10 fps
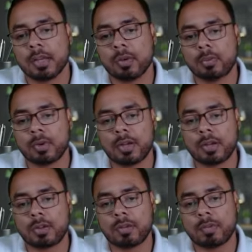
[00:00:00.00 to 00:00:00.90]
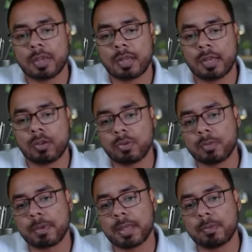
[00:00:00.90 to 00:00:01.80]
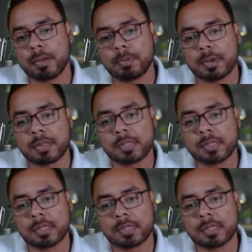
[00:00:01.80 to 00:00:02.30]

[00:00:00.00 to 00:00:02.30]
Now, product of any two prime number,